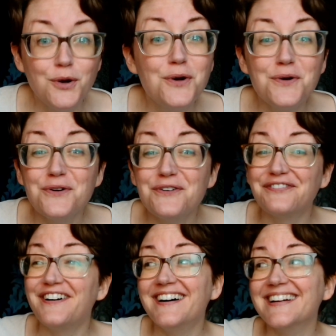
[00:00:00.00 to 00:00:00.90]
who
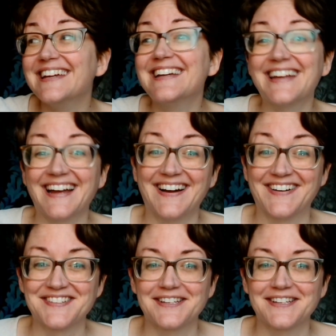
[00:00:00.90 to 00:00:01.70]
fucking cares?